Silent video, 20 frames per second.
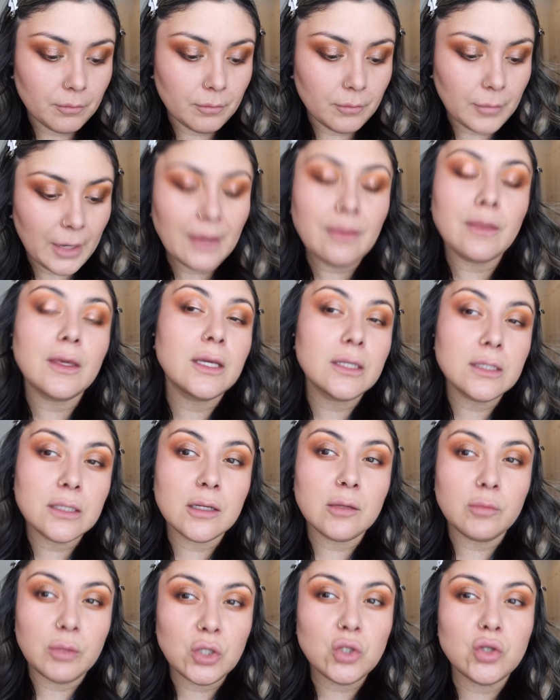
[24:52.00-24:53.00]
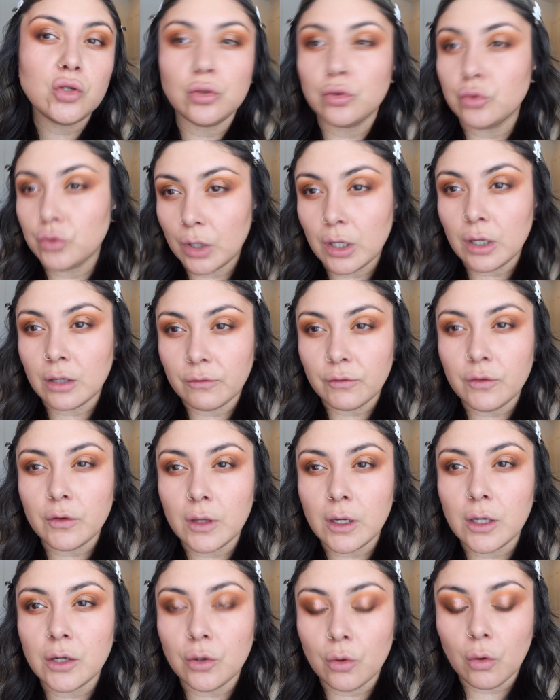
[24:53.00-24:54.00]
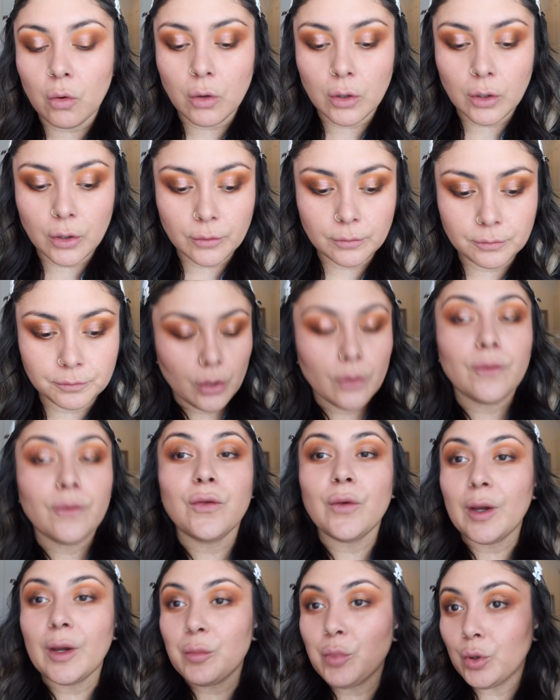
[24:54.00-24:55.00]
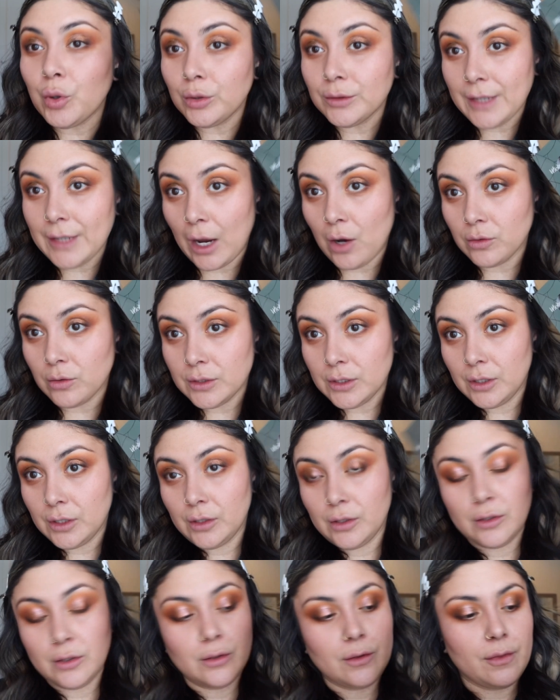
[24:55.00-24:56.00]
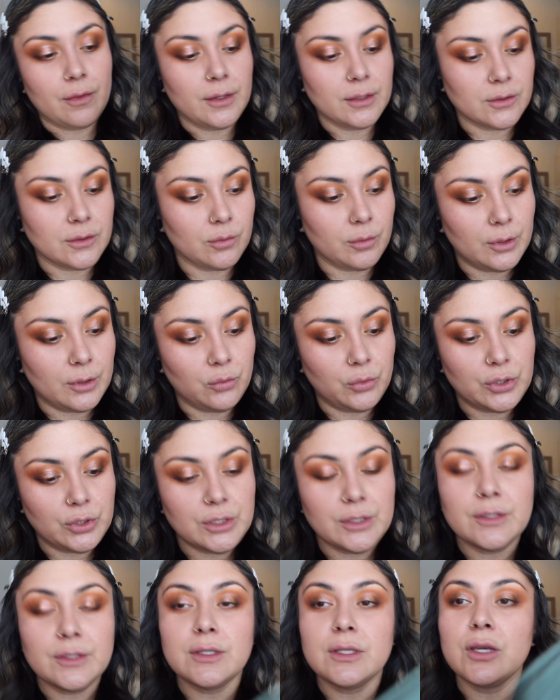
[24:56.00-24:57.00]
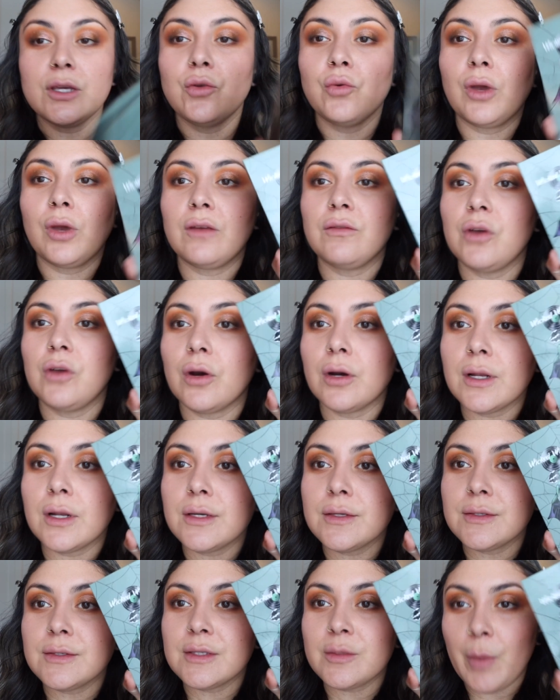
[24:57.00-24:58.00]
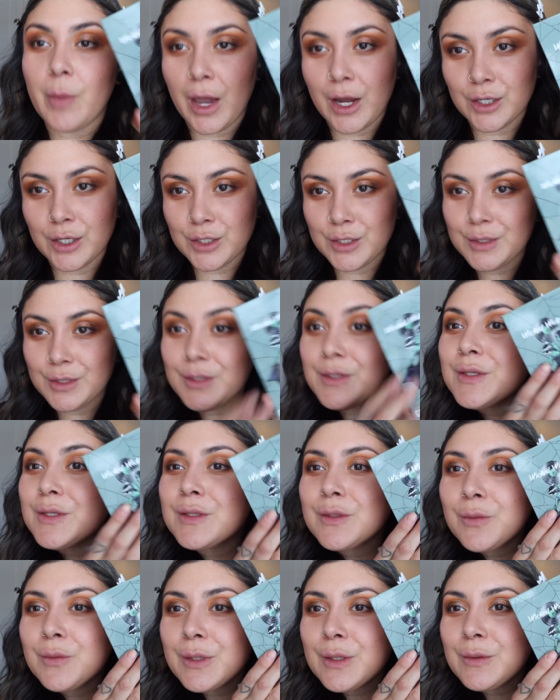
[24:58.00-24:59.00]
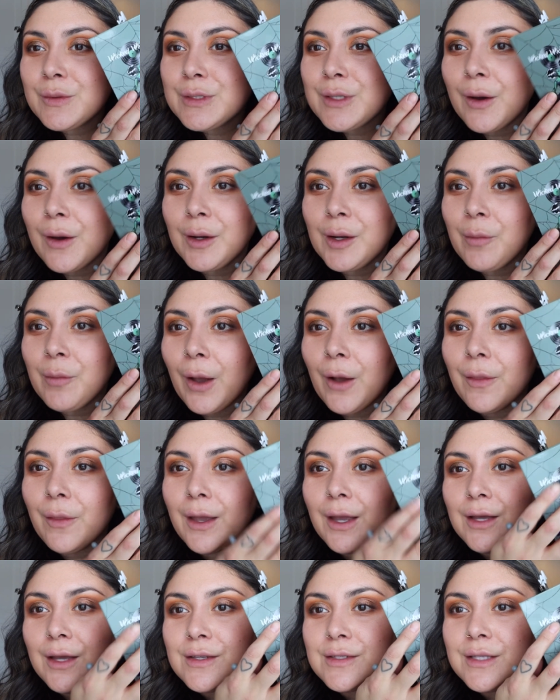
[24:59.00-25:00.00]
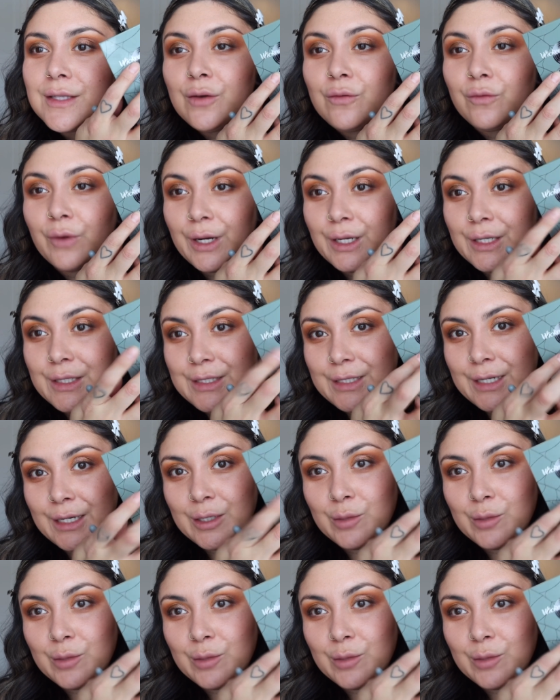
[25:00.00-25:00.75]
I think it's going to be too dark for the inner corner. So I pulled out this one, which is the Graveyard Smash. This is the one I was talking about that has Frankenstein